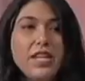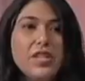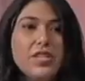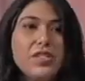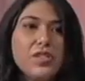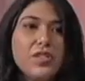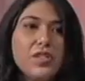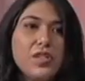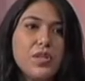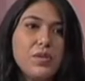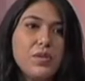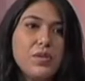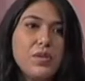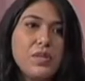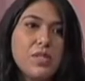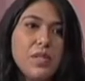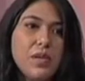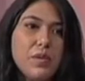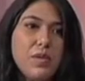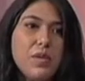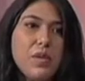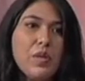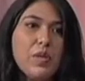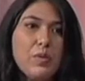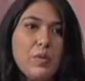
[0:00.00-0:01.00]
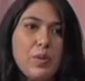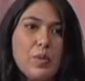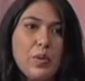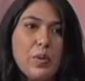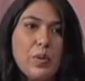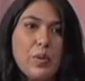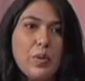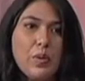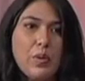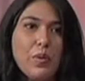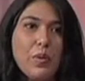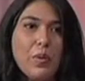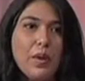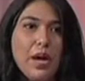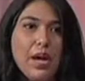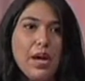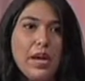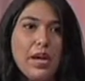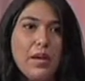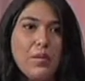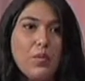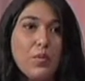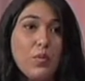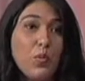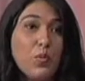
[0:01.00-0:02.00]
So some people
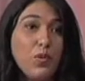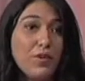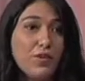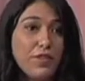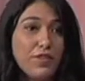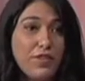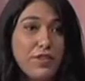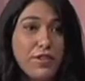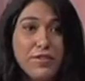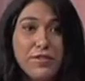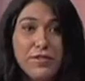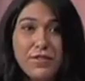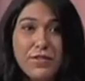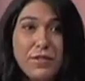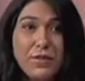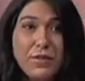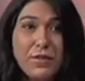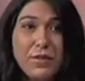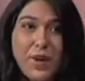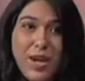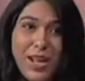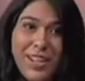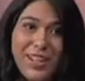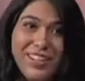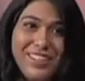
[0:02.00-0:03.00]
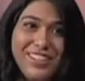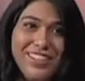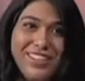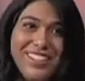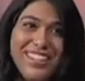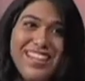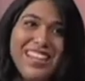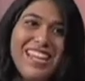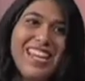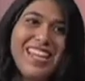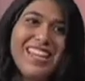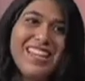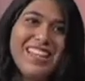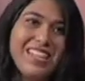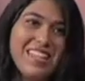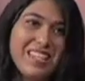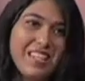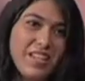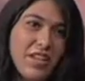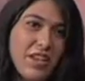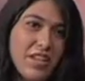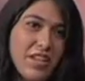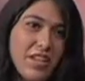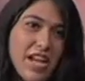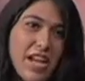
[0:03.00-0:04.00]
um, were free for a while mm-hmm. and then
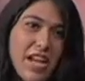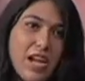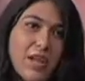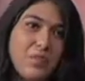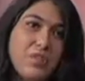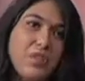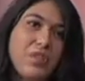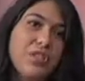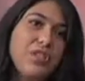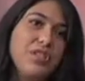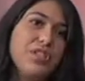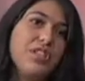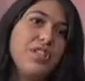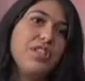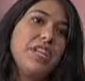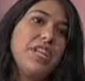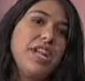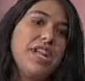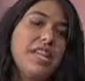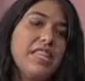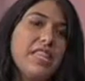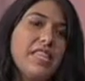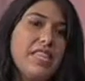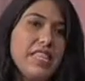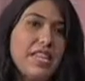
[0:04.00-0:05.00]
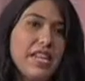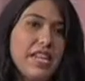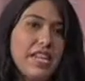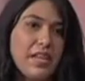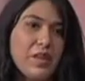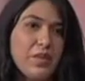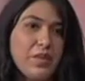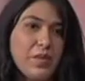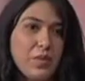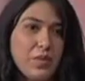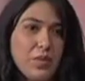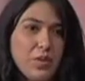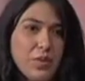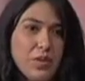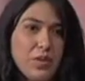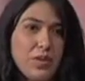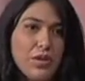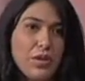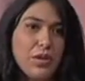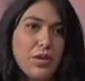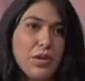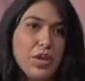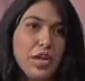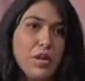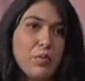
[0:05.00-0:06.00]
got captured and then
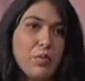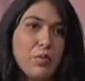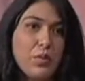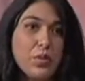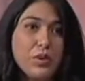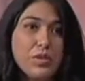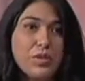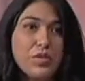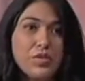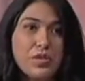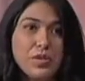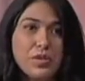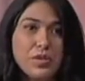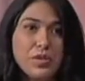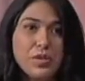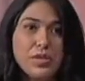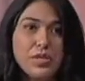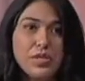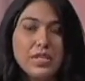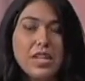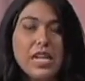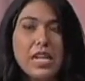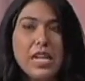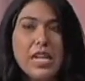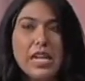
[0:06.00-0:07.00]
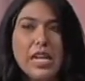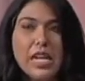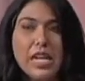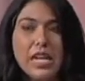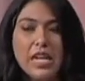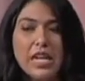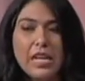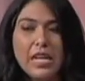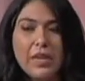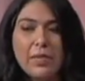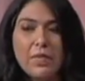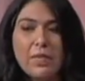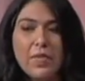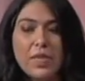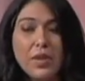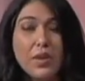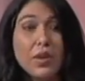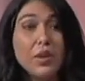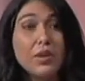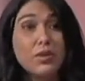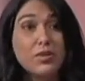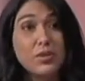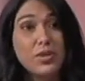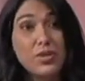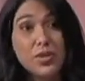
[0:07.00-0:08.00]
were um, prisoners. Um, there
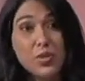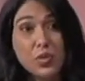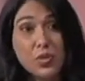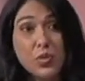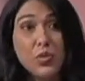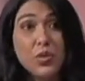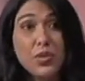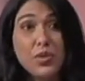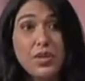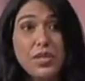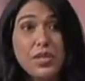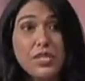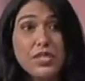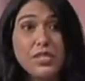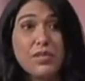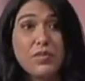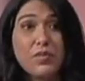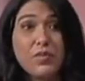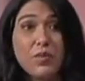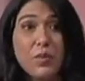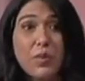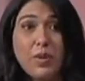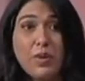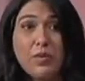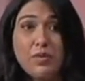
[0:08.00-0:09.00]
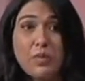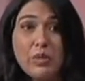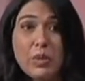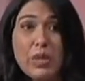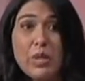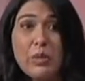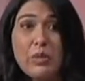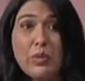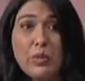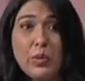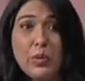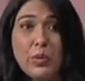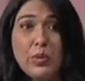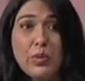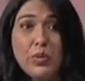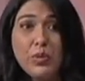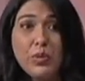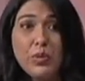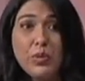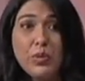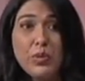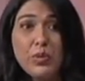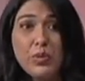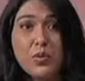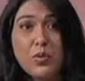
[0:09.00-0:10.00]
are stories of, of people
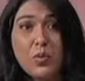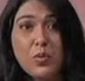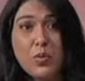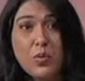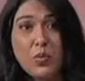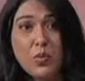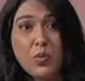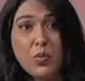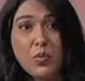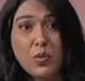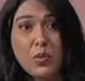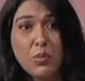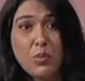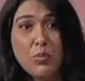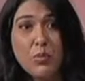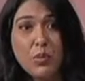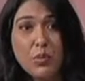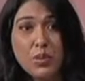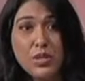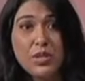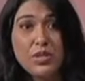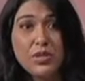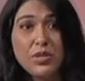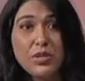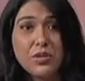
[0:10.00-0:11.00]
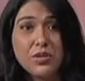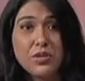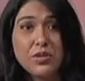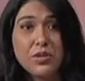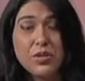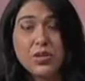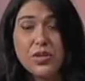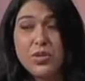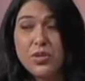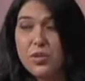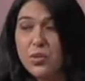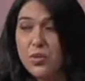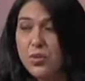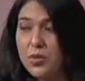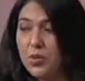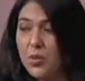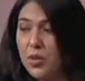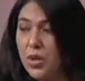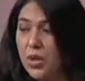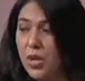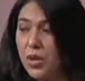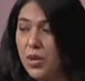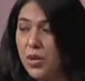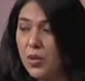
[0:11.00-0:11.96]
who were prisoners who